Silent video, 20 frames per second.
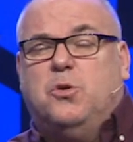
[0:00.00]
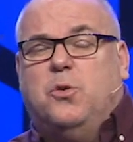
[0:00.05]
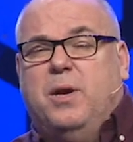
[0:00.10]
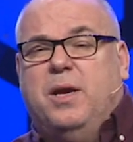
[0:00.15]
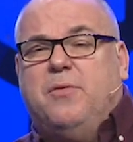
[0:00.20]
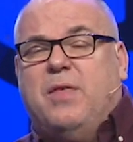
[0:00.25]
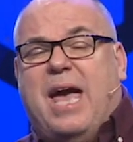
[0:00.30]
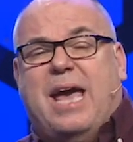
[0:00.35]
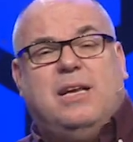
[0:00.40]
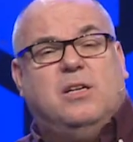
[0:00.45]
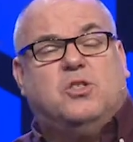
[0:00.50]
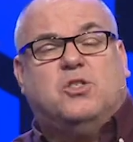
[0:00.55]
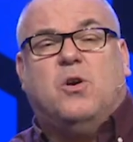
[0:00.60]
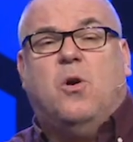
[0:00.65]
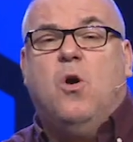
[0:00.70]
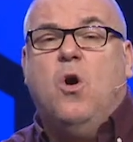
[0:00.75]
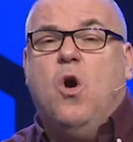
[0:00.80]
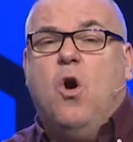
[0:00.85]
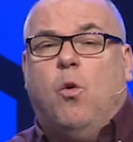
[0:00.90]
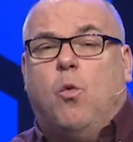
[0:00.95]
doing that. And
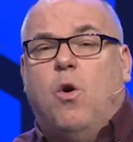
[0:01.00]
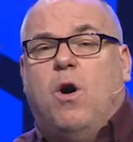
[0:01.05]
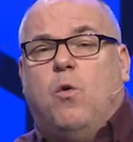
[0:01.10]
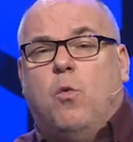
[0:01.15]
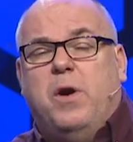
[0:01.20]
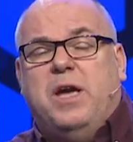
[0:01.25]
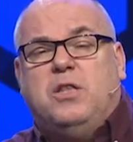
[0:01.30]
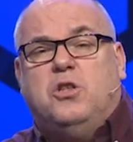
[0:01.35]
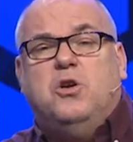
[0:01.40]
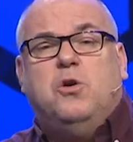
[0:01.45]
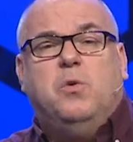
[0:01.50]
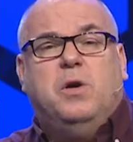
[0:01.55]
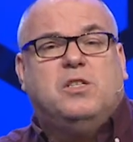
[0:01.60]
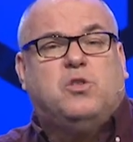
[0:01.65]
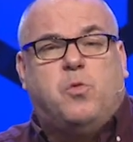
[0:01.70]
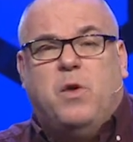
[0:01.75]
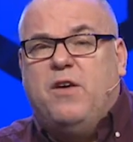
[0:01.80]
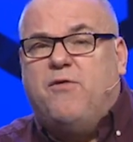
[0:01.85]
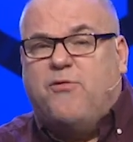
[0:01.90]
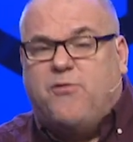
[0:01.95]
so what we do
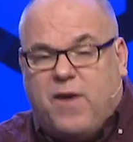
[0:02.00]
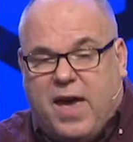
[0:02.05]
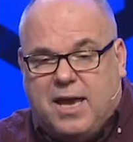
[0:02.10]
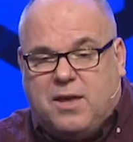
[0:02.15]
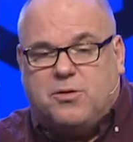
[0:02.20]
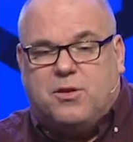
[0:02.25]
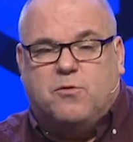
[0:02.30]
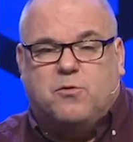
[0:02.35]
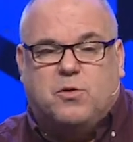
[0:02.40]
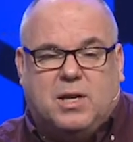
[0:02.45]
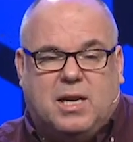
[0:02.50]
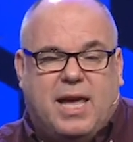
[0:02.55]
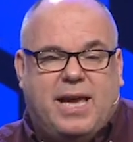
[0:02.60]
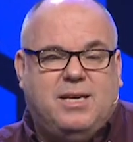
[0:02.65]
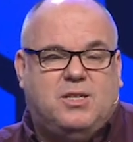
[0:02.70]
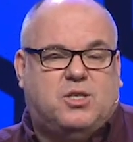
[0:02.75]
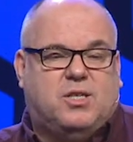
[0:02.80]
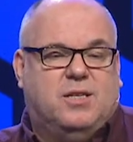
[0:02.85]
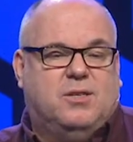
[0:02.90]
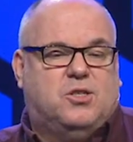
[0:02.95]
is we fake the
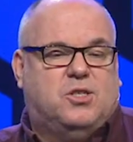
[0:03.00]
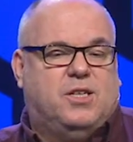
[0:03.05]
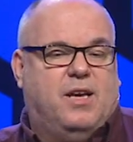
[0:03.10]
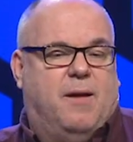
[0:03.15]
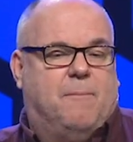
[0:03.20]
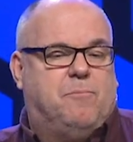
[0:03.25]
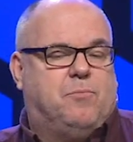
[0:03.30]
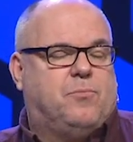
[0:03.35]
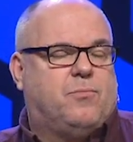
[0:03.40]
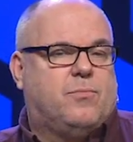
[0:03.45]
relationship.